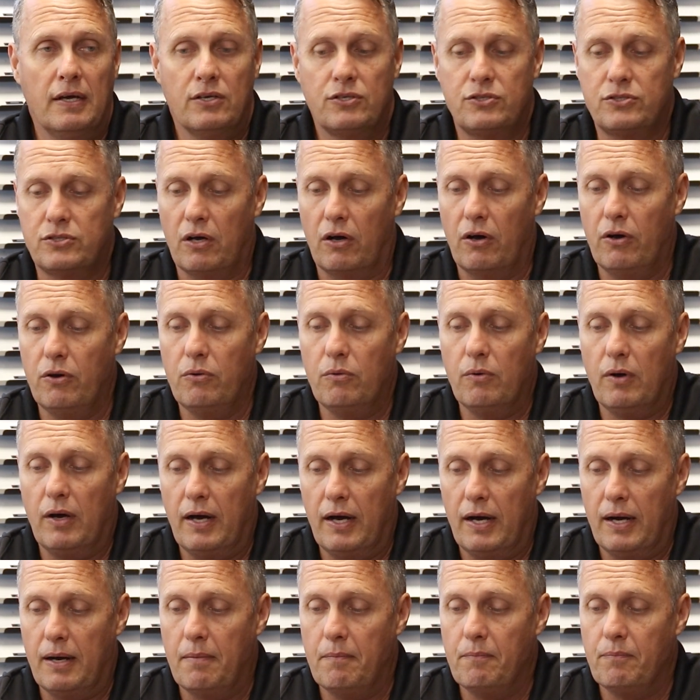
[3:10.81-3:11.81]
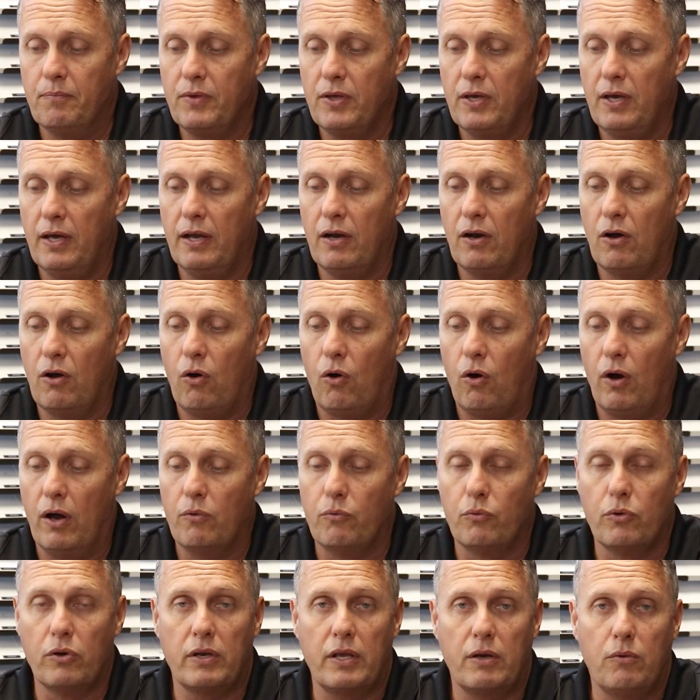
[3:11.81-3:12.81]
So um, you know, I
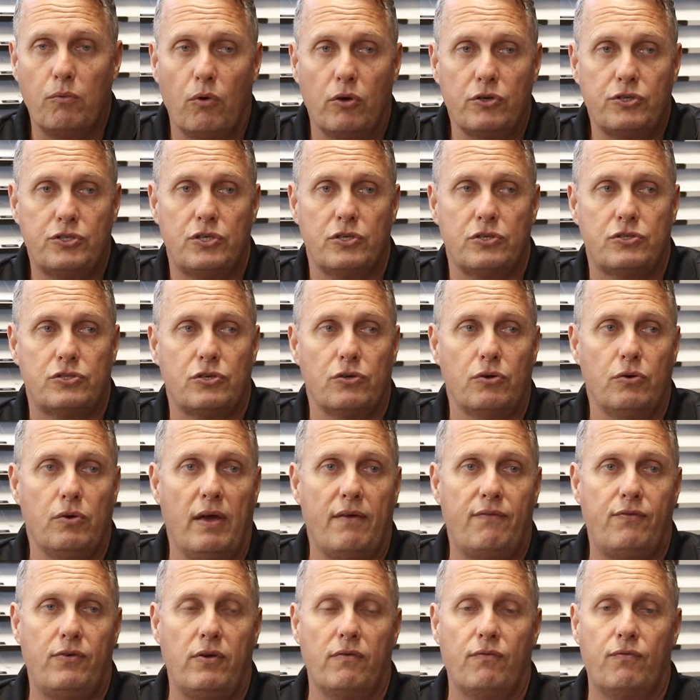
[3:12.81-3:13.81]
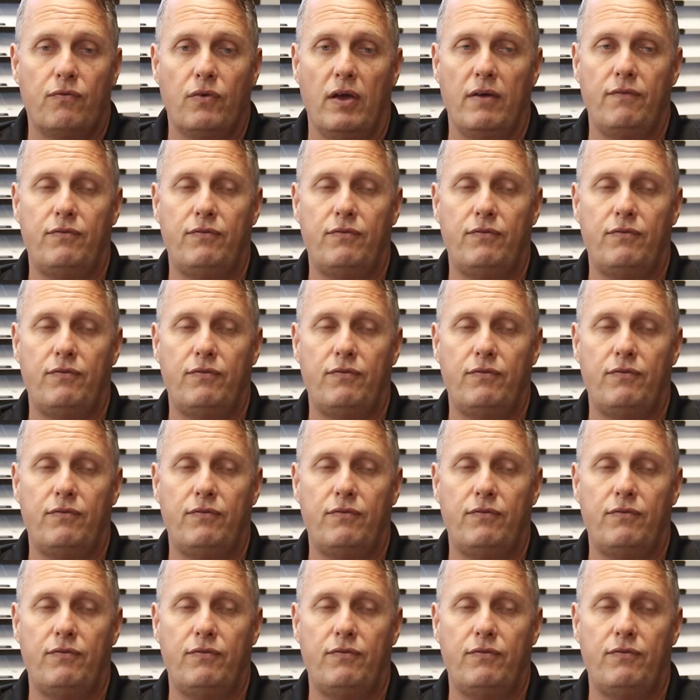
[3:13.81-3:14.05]
really want you to if you've